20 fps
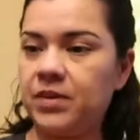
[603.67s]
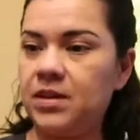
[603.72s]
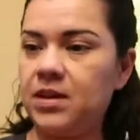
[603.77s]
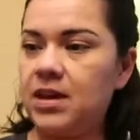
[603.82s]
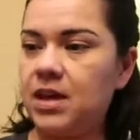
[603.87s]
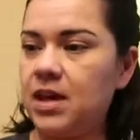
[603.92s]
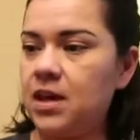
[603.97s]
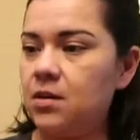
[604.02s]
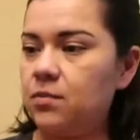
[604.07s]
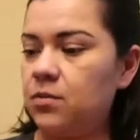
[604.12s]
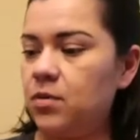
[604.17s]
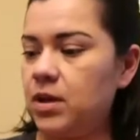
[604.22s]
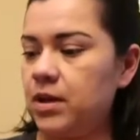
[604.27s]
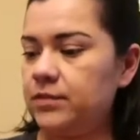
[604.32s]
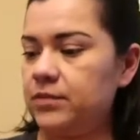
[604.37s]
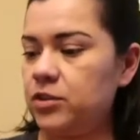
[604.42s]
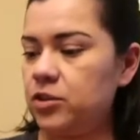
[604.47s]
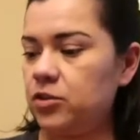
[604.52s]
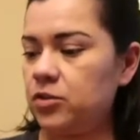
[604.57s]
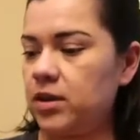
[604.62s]
Yeah, we'll
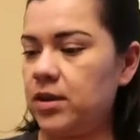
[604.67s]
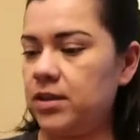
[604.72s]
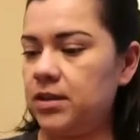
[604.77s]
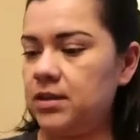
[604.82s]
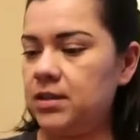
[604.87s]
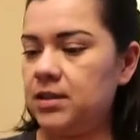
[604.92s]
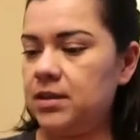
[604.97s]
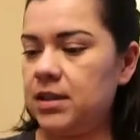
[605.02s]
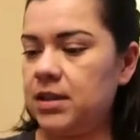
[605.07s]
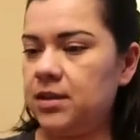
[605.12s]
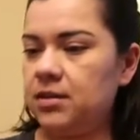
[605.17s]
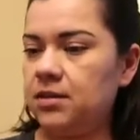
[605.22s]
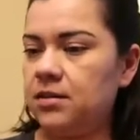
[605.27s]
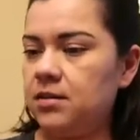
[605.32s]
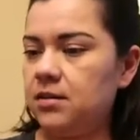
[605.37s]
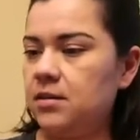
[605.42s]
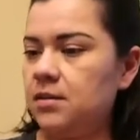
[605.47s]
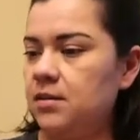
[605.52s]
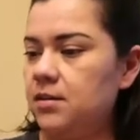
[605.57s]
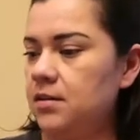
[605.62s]
have to try this
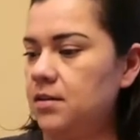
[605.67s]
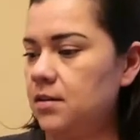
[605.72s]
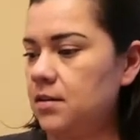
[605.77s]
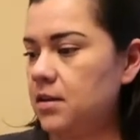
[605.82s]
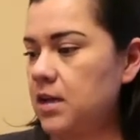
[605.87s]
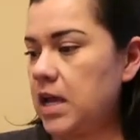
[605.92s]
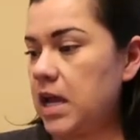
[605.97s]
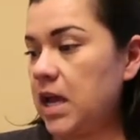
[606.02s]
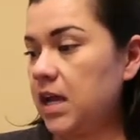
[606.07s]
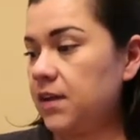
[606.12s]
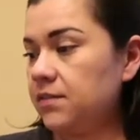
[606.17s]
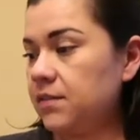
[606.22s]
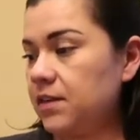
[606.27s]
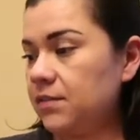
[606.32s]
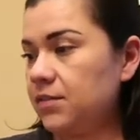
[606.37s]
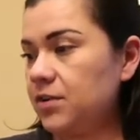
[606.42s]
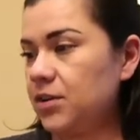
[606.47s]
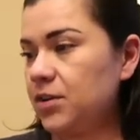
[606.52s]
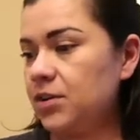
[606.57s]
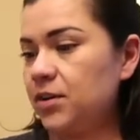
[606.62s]
later. I've
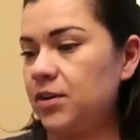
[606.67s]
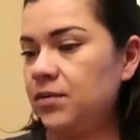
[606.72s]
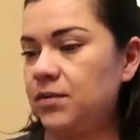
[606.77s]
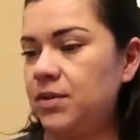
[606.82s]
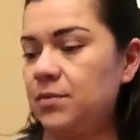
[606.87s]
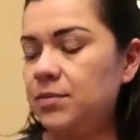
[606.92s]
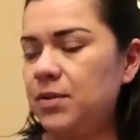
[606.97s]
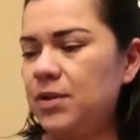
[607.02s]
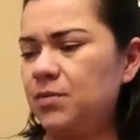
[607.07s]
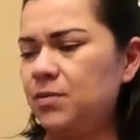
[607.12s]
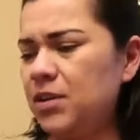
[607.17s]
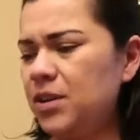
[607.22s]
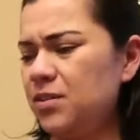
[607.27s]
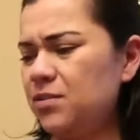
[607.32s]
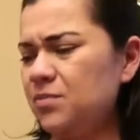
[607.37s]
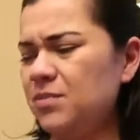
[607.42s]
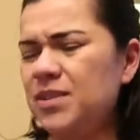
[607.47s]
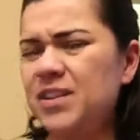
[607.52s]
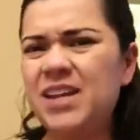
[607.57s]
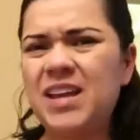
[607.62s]
never heard of it, but we
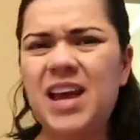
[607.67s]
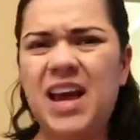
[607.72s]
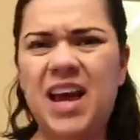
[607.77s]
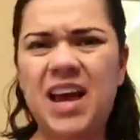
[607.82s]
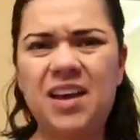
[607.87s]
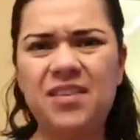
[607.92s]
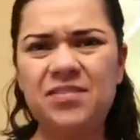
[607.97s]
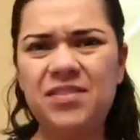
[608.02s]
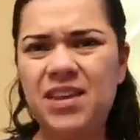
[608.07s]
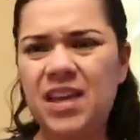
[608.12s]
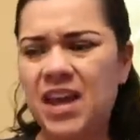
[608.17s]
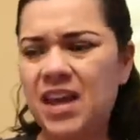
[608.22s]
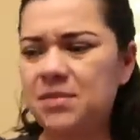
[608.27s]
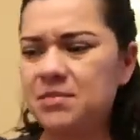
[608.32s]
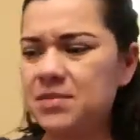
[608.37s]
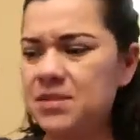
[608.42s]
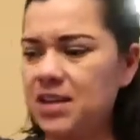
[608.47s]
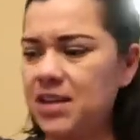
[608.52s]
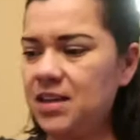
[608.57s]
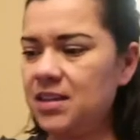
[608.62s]
don't really have
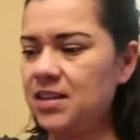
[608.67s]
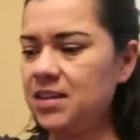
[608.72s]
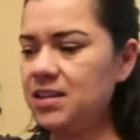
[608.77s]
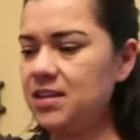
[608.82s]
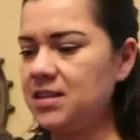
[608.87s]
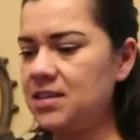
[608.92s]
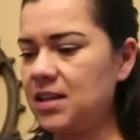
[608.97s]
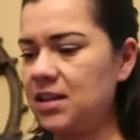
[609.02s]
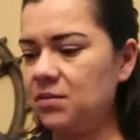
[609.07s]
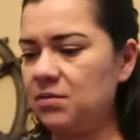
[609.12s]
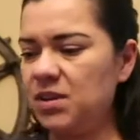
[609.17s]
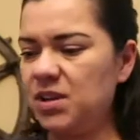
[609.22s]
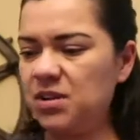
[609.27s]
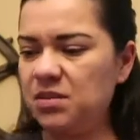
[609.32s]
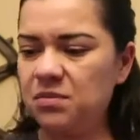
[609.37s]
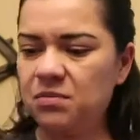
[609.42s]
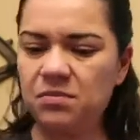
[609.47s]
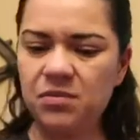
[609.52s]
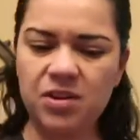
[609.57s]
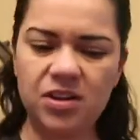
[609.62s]
games like this. Like we
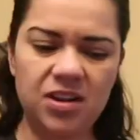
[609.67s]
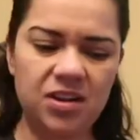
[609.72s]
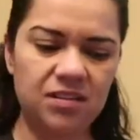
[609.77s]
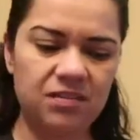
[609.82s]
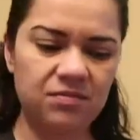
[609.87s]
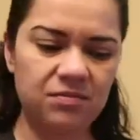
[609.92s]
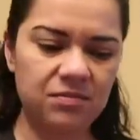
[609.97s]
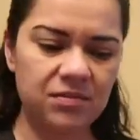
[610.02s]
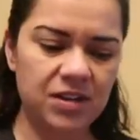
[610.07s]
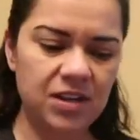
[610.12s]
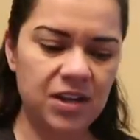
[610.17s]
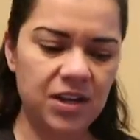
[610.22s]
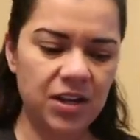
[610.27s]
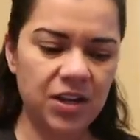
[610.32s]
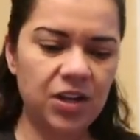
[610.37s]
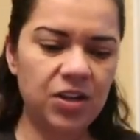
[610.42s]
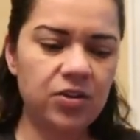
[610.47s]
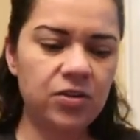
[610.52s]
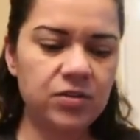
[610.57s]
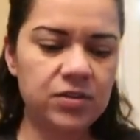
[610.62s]
don't, we're not,
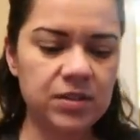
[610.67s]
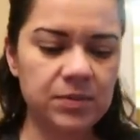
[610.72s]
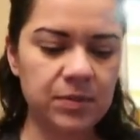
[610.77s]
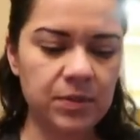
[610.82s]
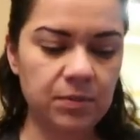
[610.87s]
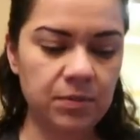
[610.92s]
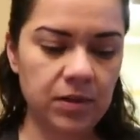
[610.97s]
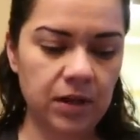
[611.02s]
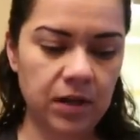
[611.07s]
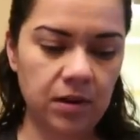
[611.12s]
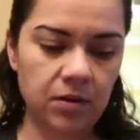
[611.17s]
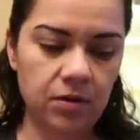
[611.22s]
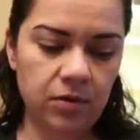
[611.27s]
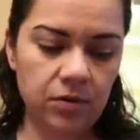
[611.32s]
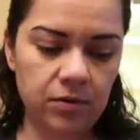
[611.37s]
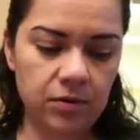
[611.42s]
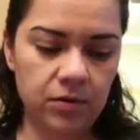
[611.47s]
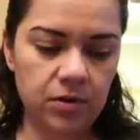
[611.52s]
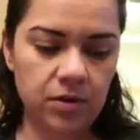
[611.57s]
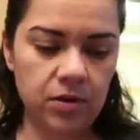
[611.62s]
you know, some people like,
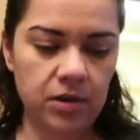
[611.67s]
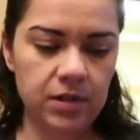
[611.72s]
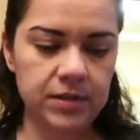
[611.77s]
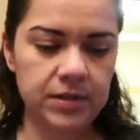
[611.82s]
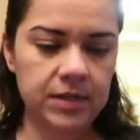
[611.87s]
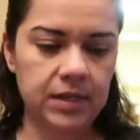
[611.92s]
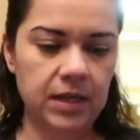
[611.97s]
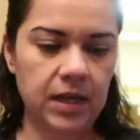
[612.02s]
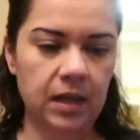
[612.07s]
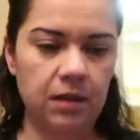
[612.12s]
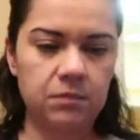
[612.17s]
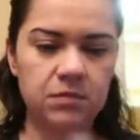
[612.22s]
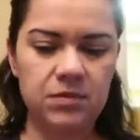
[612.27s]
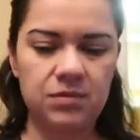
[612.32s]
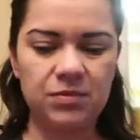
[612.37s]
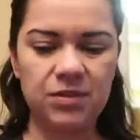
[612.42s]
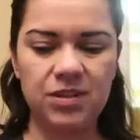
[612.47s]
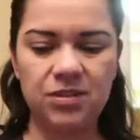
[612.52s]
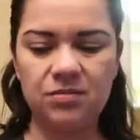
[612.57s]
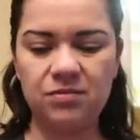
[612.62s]
oh, they're all into
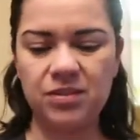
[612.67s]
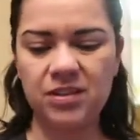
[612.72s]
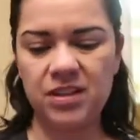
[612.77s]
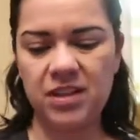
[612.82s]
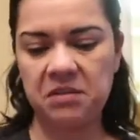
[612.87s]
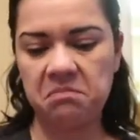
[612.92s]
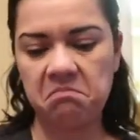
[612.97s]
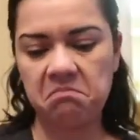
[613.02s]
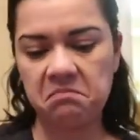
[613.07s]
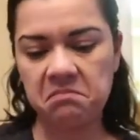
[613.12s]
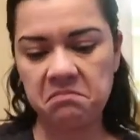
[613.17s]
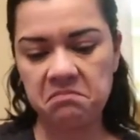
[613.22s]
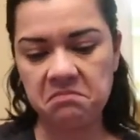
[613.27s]
games. We don't really,